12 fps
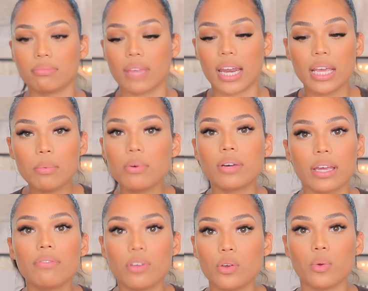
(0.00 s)
and he will
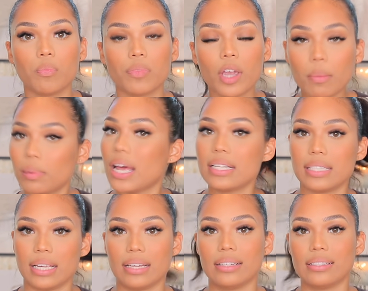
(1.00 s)
give you your
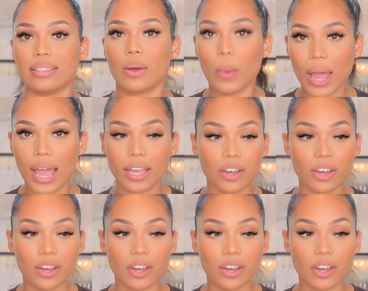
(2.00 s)
blessings, okay?